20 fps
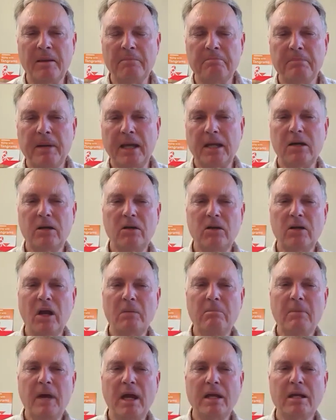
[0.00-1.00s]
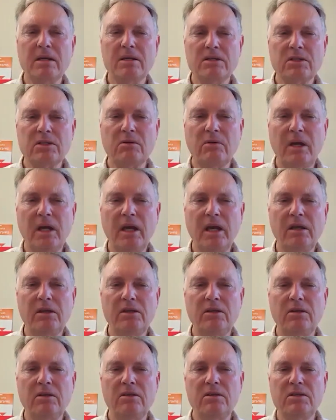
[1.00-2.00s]
But could I make a square
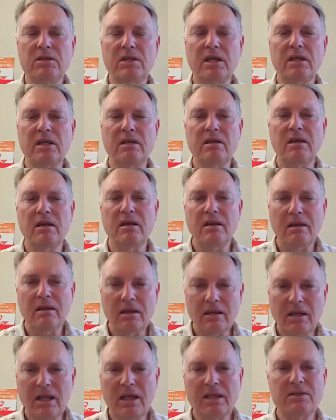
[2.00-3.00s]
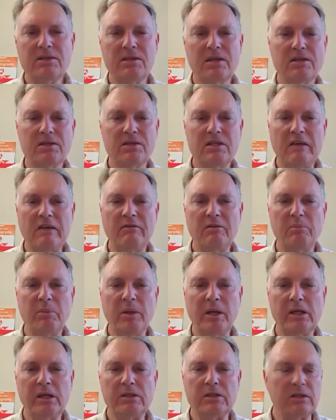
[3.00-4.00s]
using less than 7
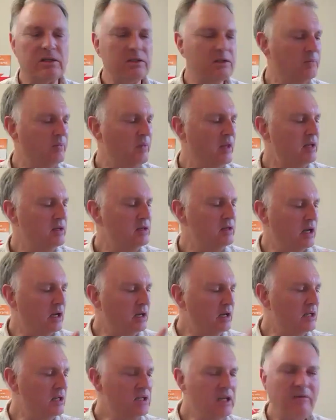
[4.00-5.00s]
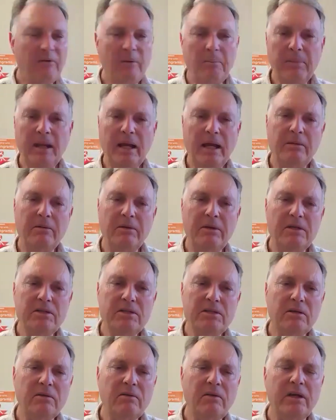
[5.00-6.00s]
pieces? So let's have a play with this
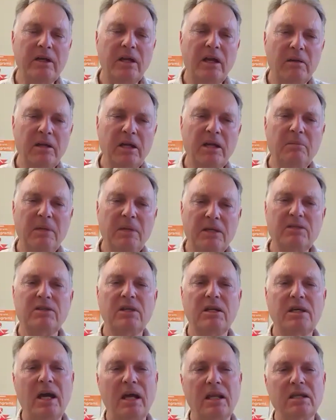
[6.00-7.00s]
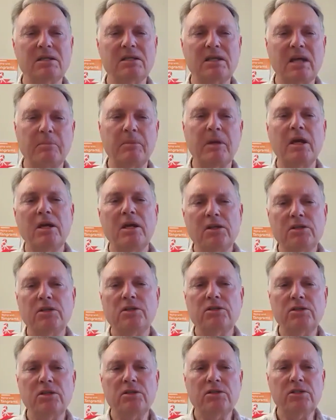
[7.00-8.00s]
sort of idea. I'm going to mix the colors up
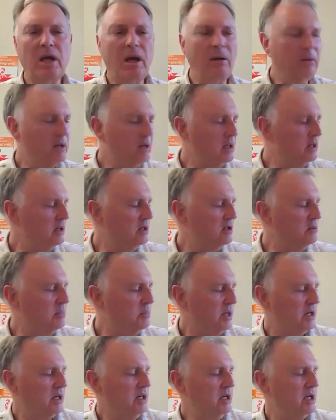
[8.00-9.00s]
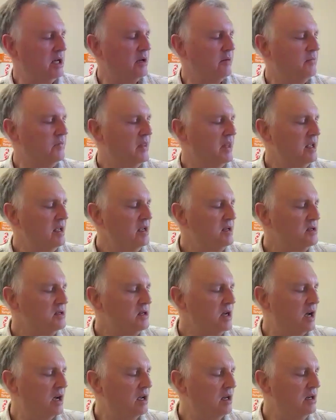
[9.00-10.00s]
just to show it a little bit here.
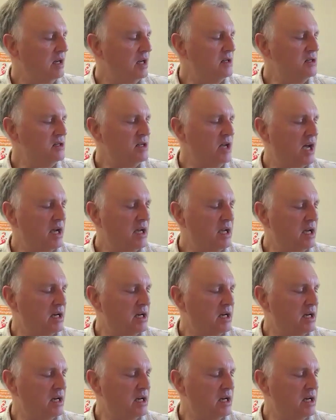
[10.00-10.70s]
So let's take an